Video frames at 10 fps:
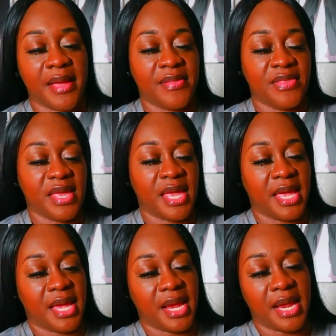and
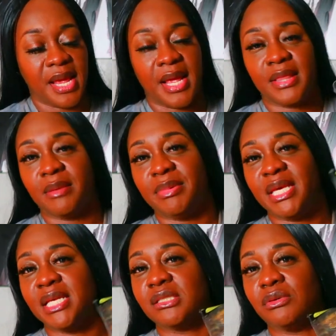then the
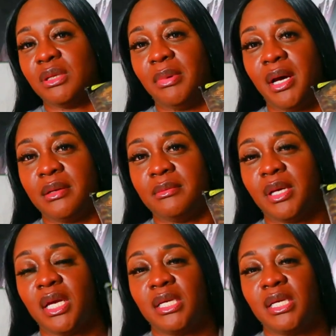beads on the bottom.